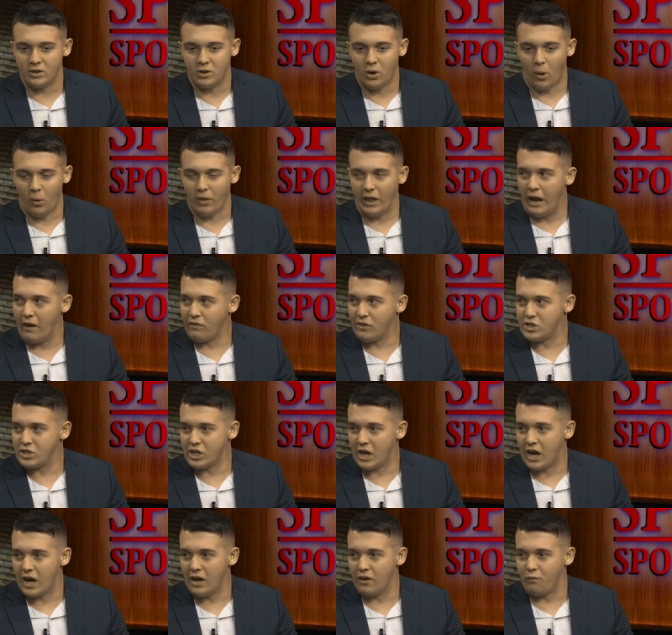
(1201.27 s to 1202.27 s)
Cole off the
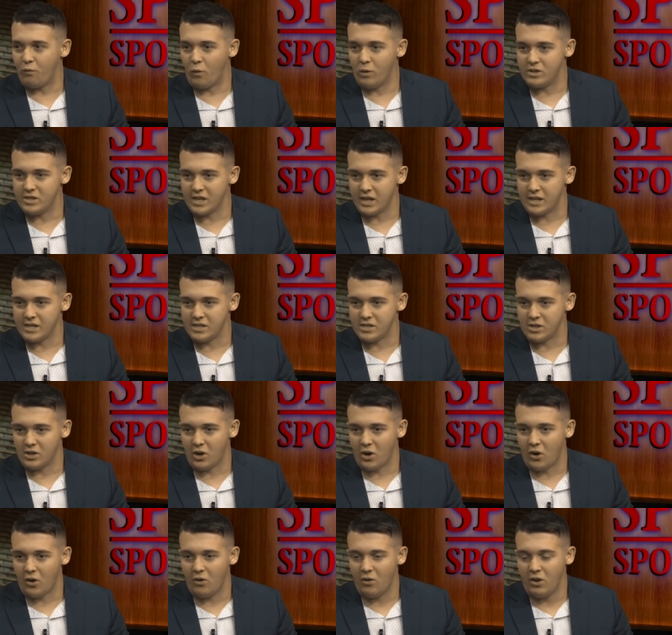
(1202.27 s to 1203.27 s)
shot, four seconds to
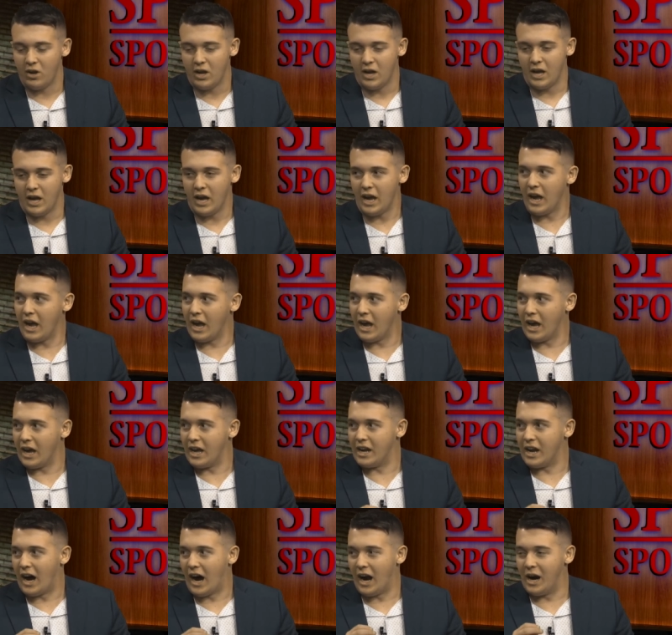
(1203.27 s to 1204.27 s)
go.
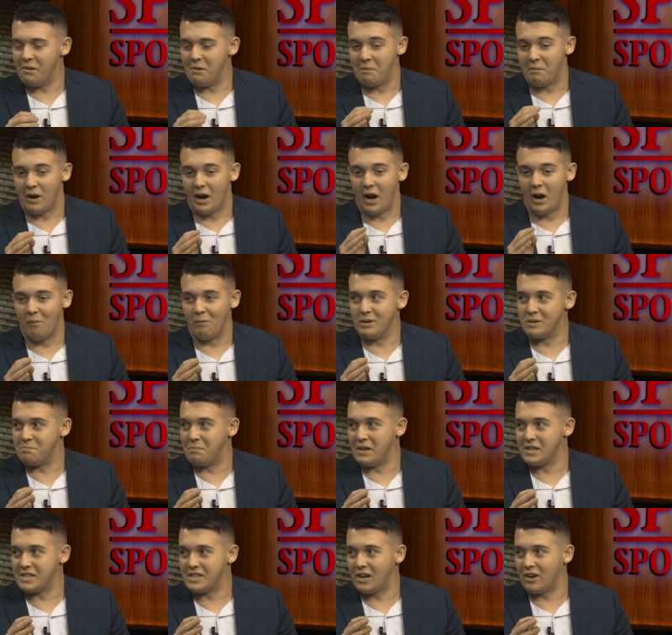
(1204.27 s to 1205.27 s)
And I remember yes. I almost
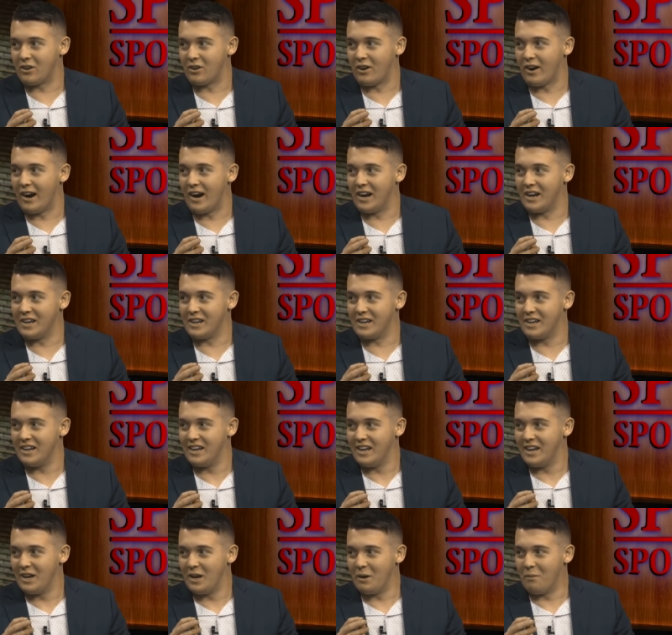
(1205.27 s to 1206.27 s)
bust out crying
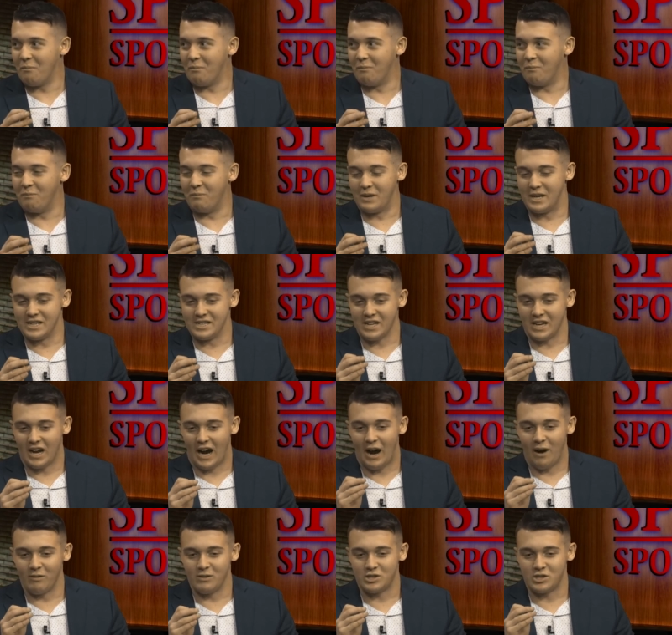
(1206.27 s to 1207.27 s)
because like
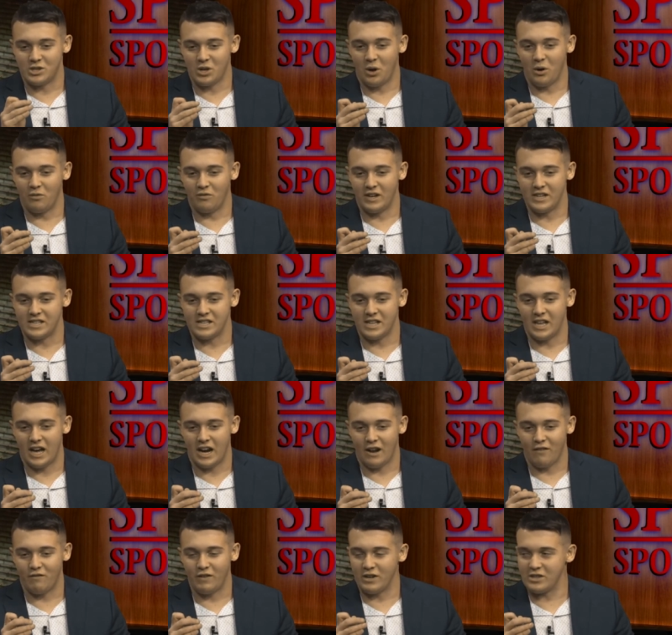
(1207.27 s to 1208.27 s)
I was so invested in that
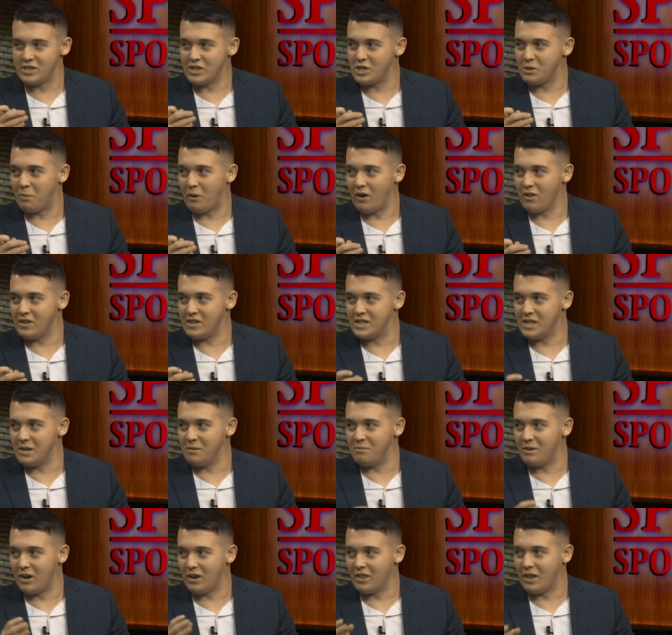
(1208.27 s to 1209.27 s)
and I felt such a part of the
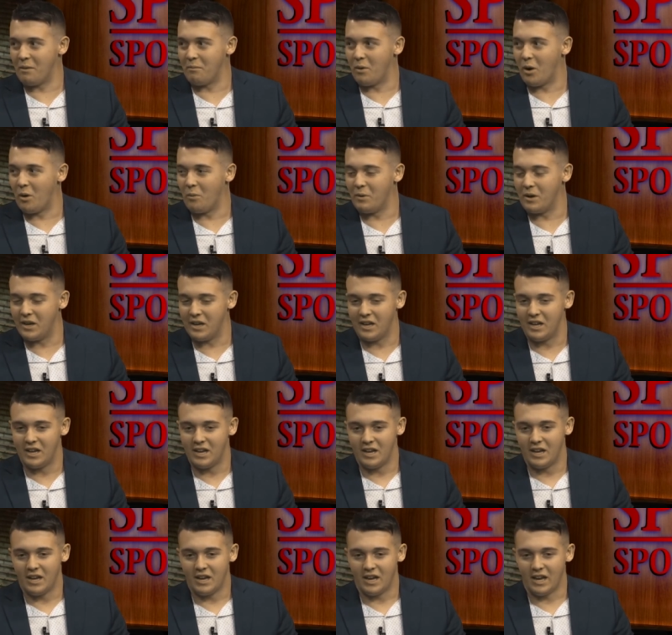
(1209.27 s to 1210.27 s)
team during that mm-hmm. moment.
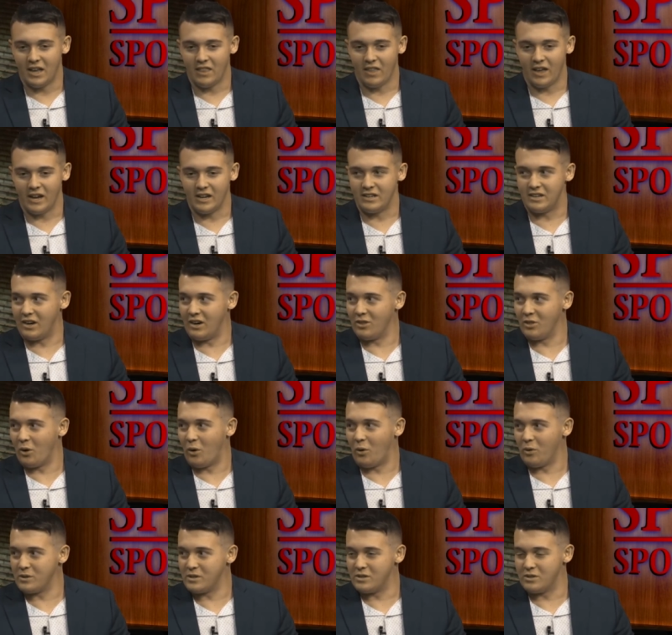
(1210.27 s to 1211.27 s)
Yeah. You and like during it. the
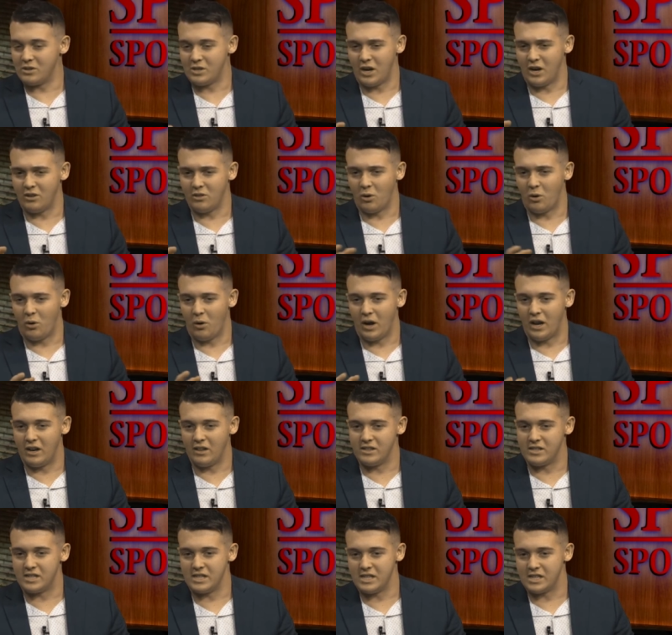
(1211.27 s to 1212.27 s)
whole during the whole end
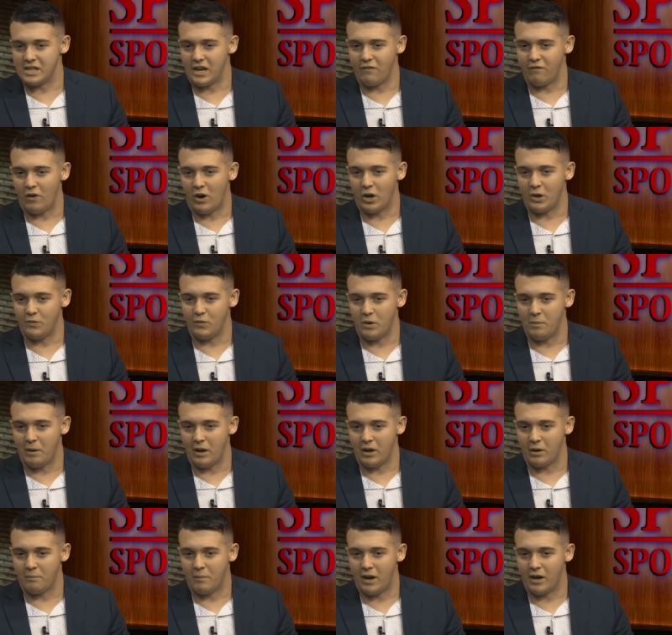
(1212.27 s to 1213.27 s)
of the season I followed him for
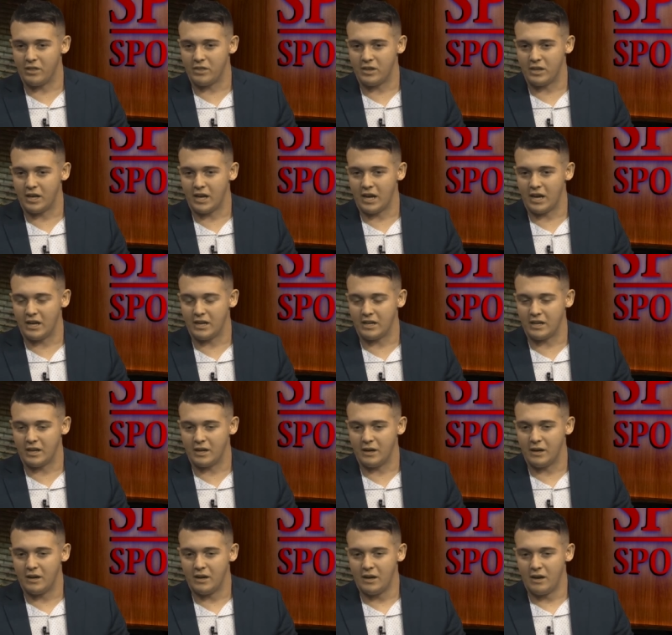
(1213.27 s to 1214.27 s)
about a month and
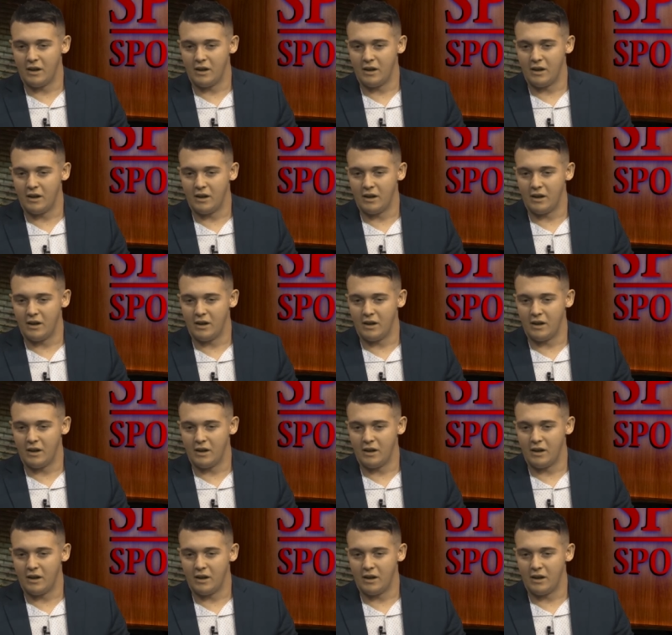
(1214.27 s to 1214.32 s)
uh,